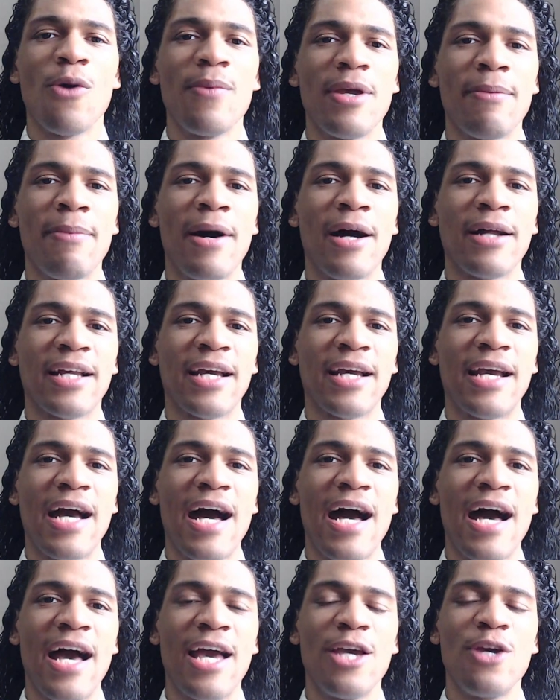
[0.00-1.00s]
me about a
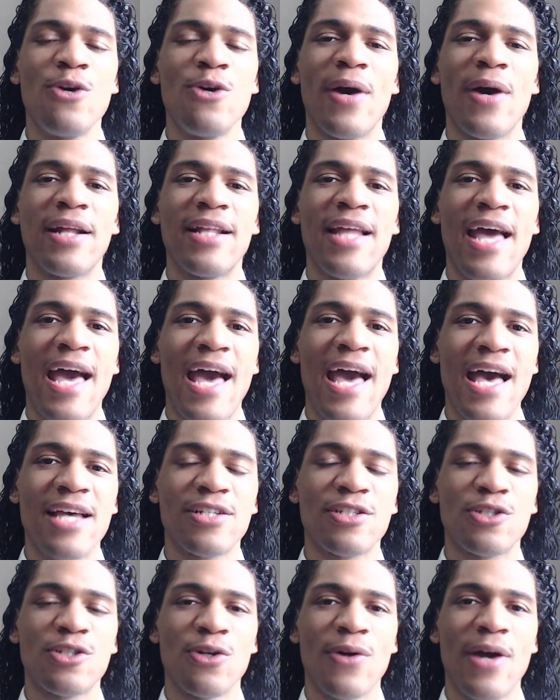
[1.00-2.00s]
guy who had
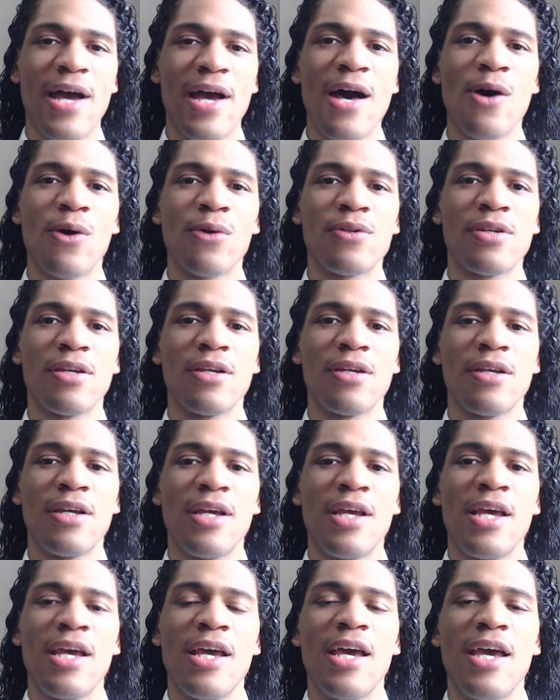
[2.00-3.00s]
asked her out,
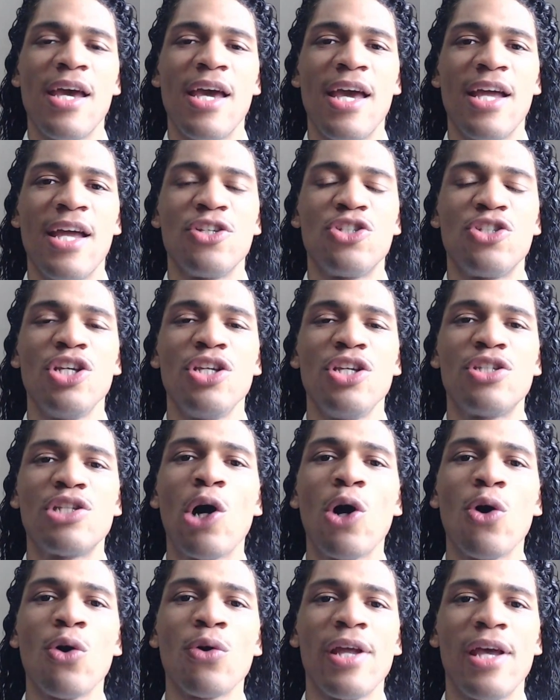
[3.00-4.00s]
and she
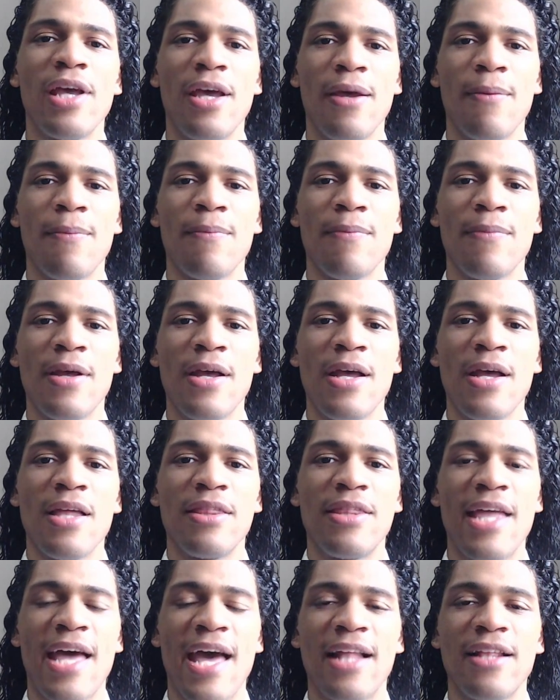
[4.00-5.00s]
told him
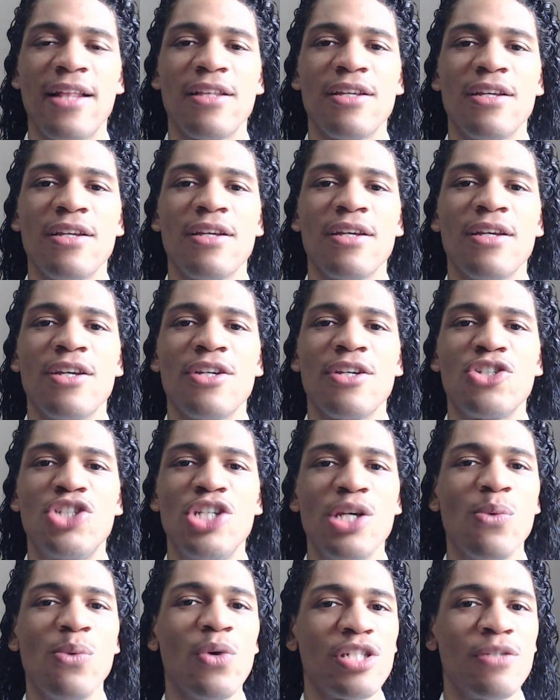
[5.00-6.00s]
that
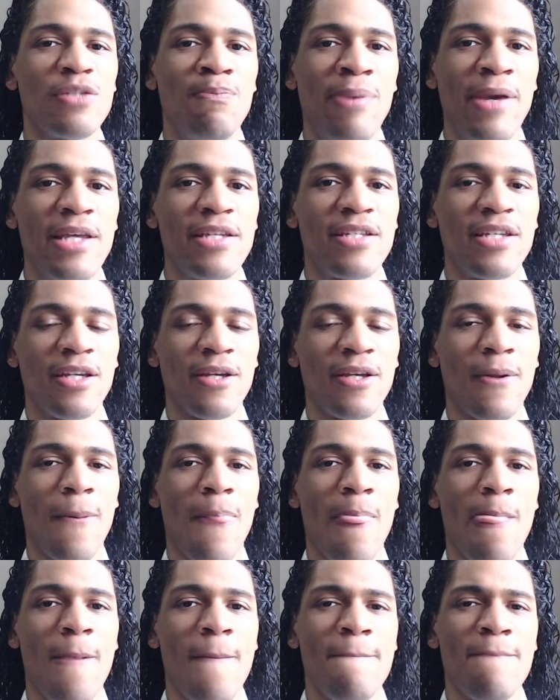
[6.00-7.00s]
she was busy.
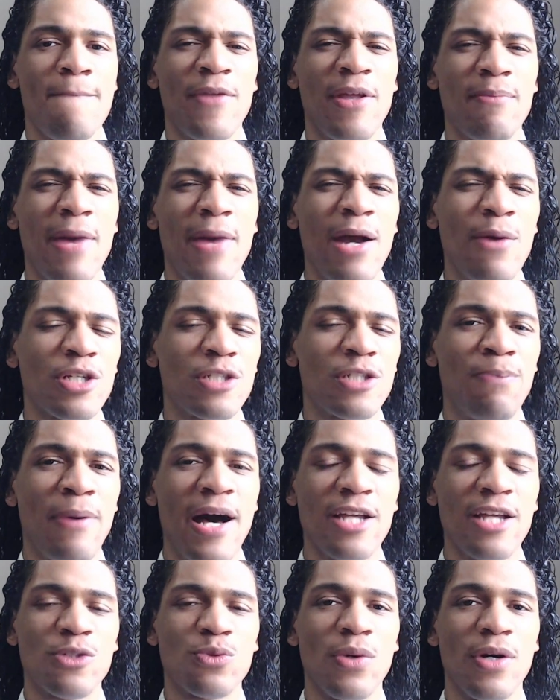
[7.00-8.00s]
And my
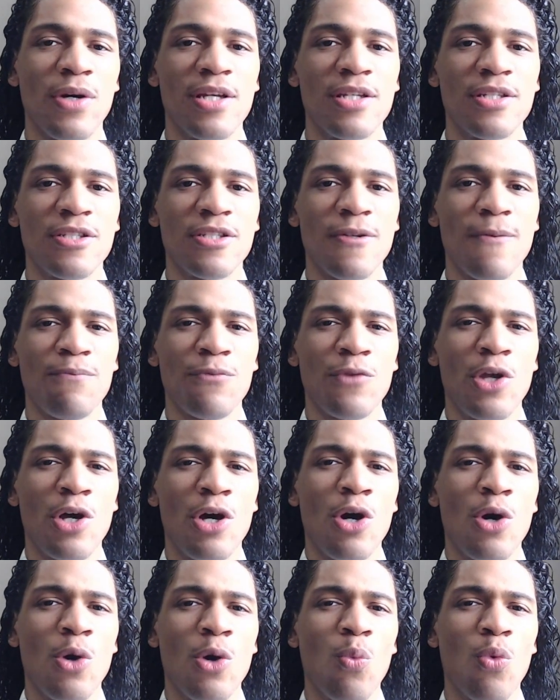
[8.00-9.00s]
response was,
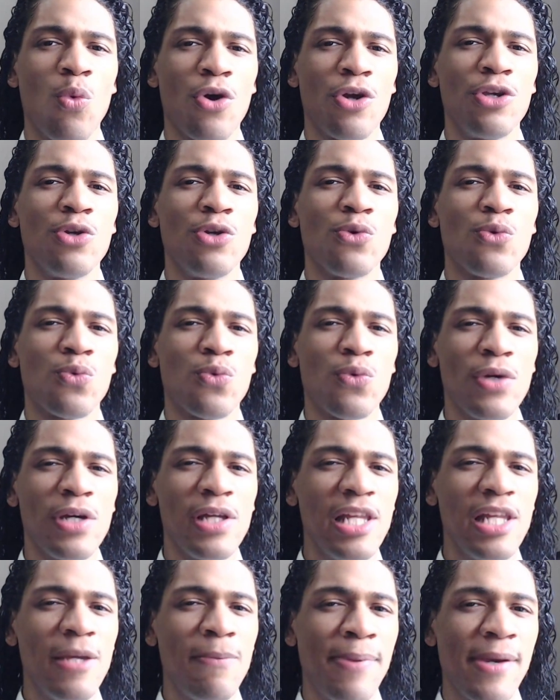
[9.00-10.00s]
were you
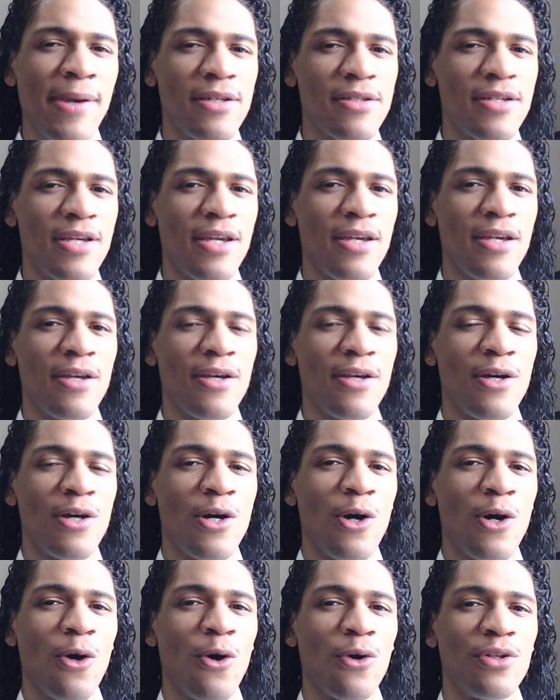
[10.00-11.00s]
really busy,
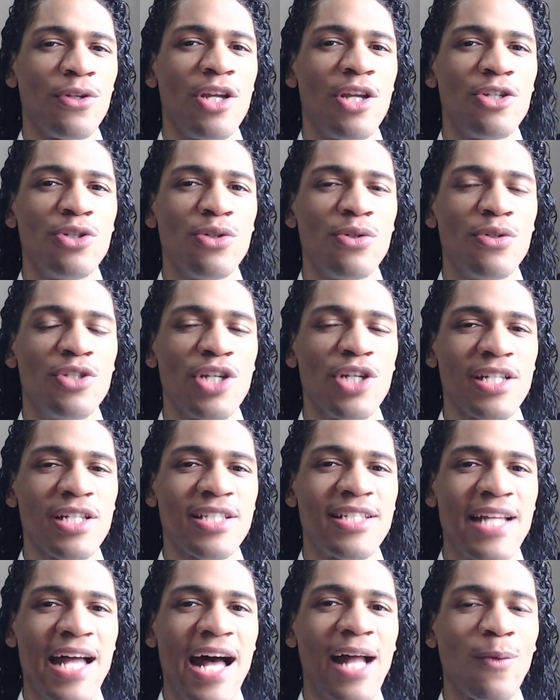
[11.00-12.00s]
or did you just
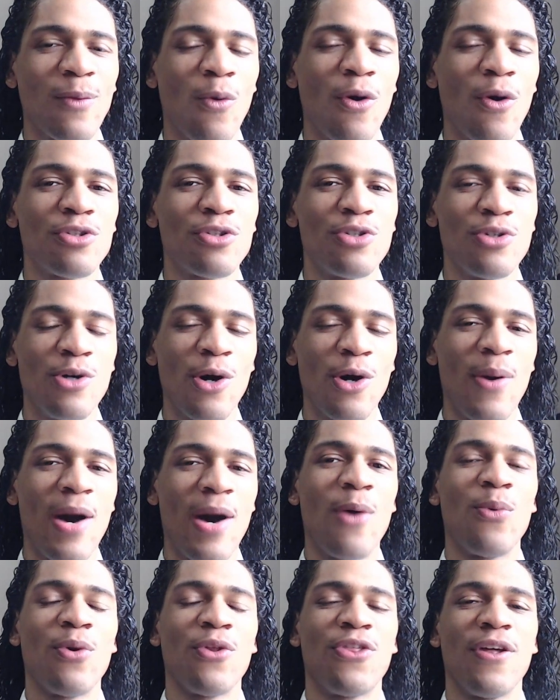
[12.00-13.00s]
not want to go
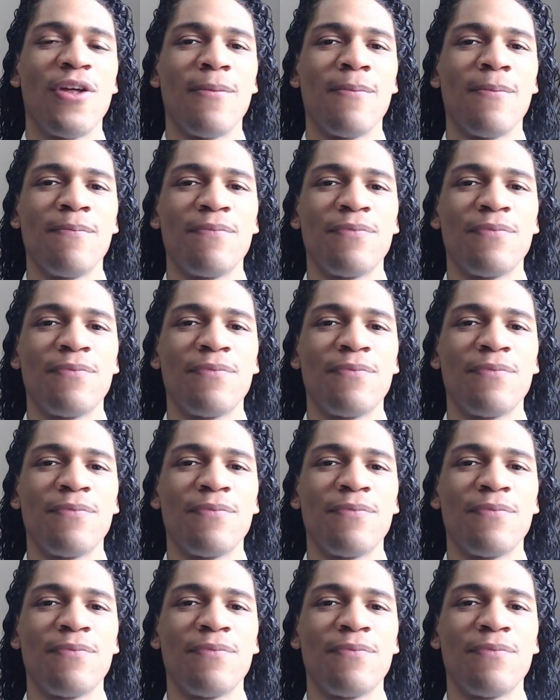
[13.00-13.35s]
out with him?